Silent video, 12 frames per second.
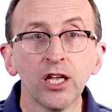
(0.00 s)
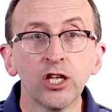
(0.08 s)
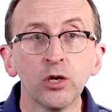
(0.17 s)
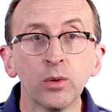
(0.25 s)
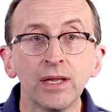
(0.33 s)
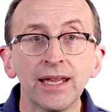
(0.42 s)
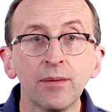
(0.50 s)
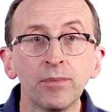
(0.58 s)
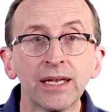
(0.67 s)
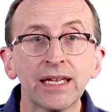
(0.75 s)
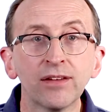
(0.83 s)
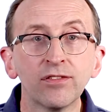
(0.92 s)
You will then
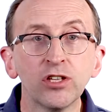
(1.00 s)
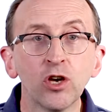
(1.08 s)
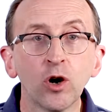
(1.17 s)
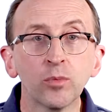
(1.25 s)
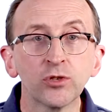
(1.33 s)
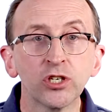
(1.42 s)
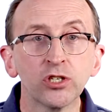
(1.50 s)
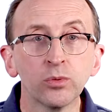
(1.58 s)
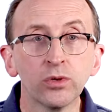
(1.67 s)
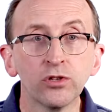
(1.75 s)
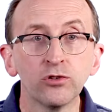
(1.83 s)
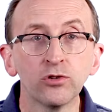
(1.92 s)
be given the option to
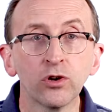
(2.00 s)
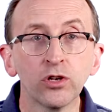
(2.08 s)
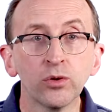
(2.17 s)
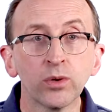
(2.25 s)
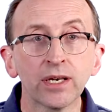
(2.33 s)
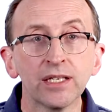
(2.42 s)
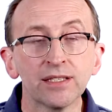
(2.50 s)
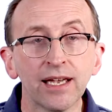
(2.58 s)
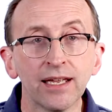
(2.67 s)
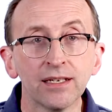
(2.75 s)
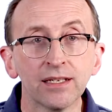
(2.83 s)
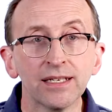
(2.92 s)
withdraw your
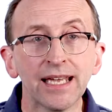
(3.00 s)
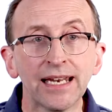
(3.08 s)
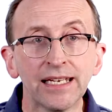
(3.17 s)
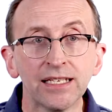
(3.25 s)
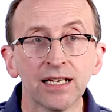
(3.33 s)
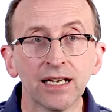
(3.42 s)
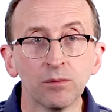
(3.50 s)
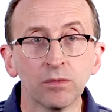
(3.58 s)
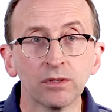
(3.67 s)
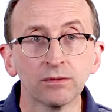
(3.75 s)
consent at any time.